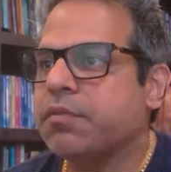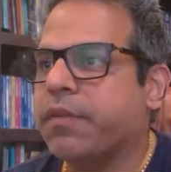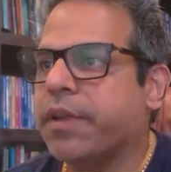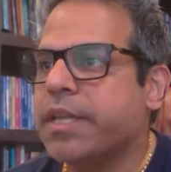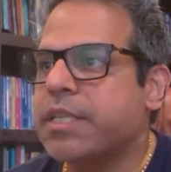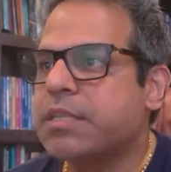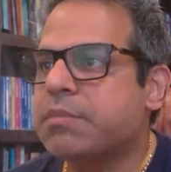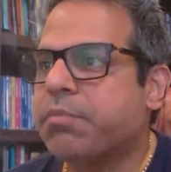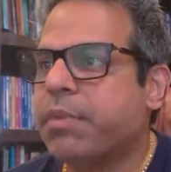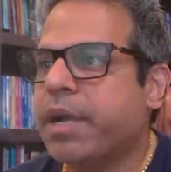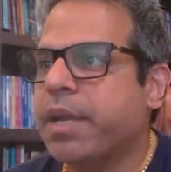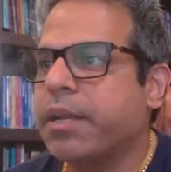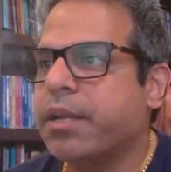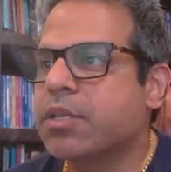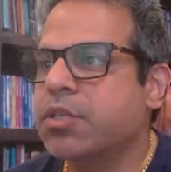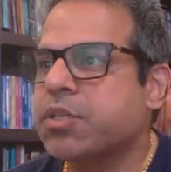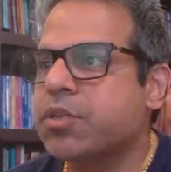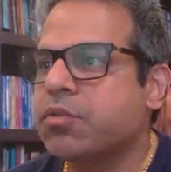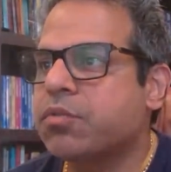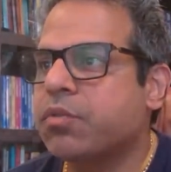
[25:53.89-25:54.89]
faced by an
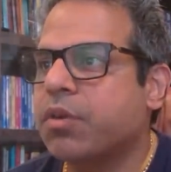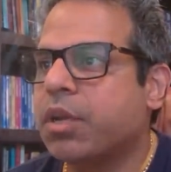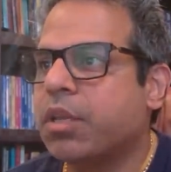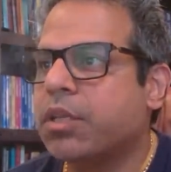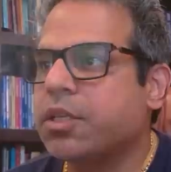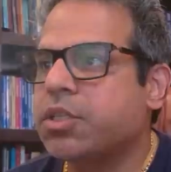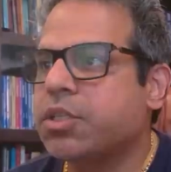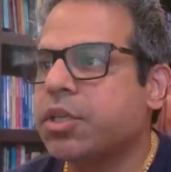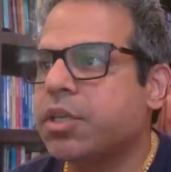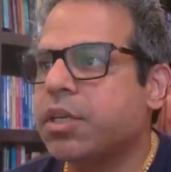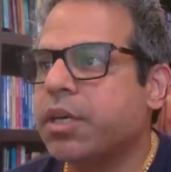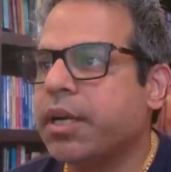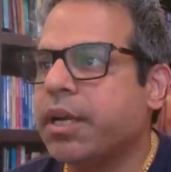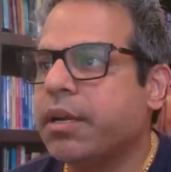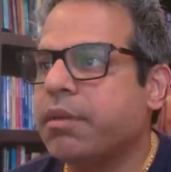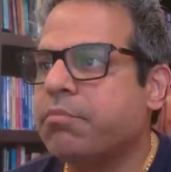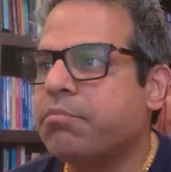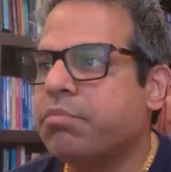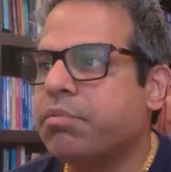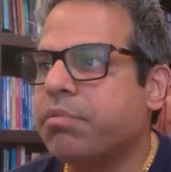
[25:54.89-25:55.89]
astrologer
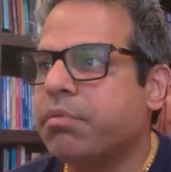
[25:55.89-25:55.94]
in